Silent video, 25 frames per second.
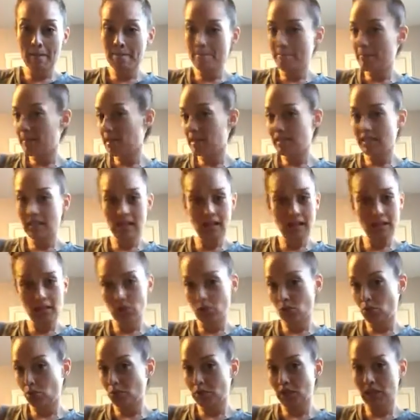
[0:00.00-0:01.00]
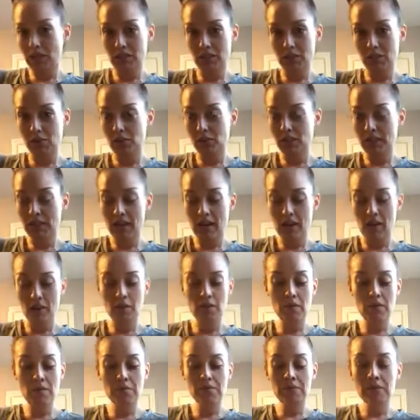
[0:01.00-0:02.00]
Monday, I don't plan to work
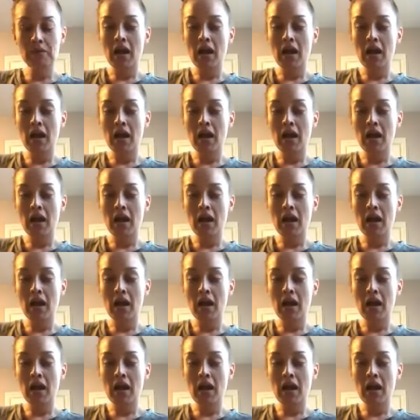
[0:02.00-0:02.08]
out.